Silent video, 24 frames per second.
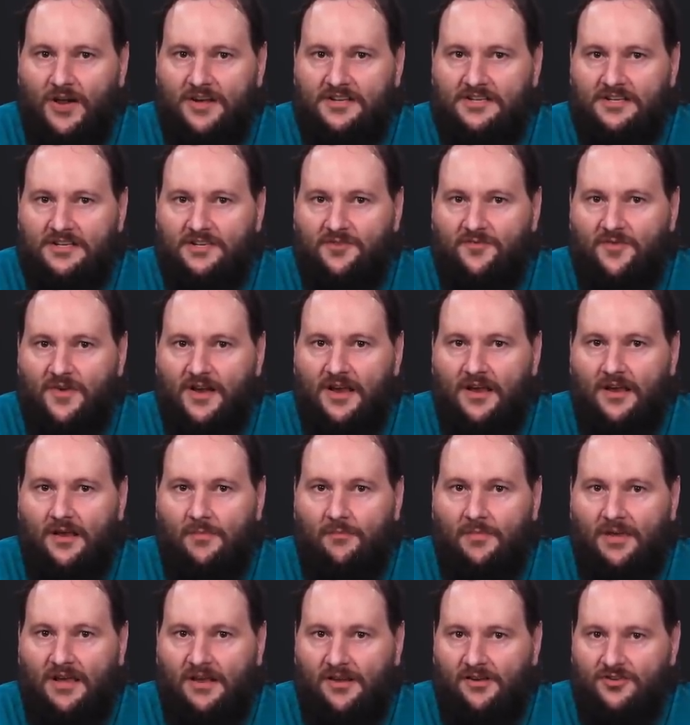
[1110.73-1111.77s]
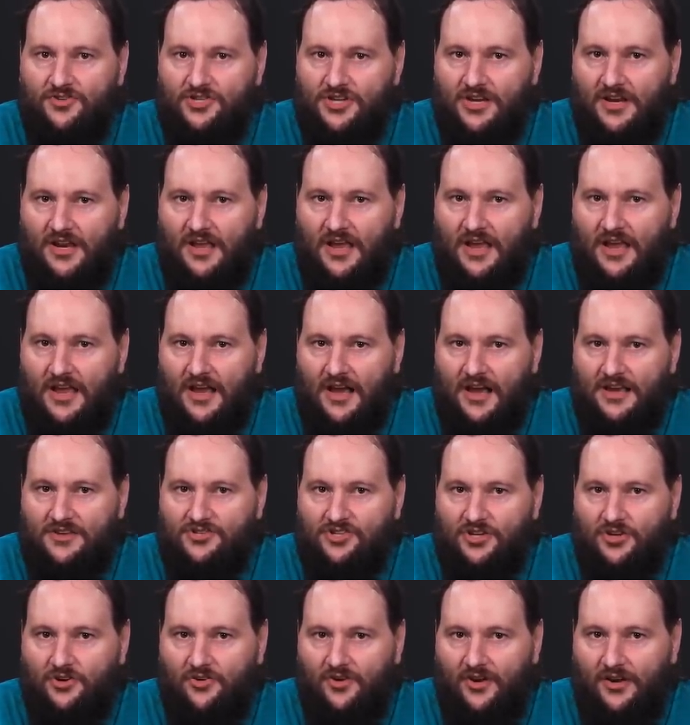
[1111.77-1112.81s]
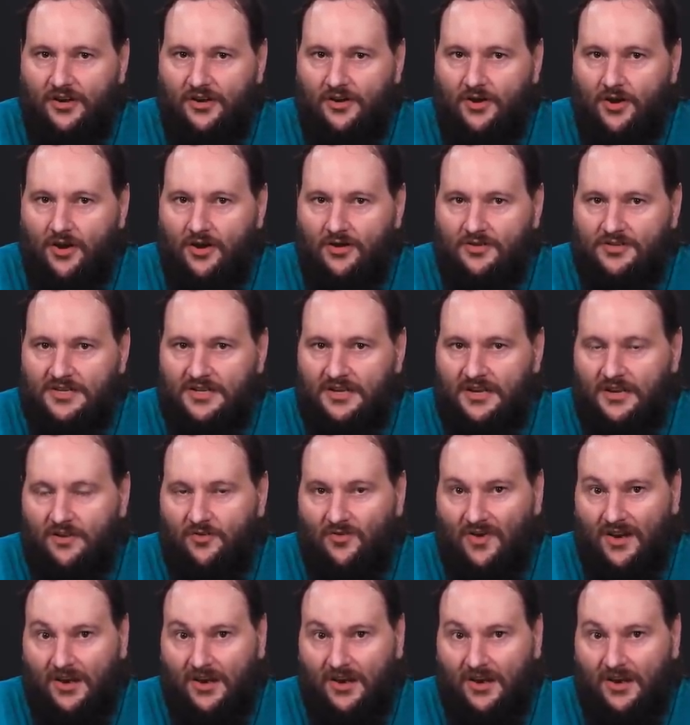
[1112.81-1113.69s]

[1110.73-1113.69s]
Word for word: identifying and managing AI-generated content and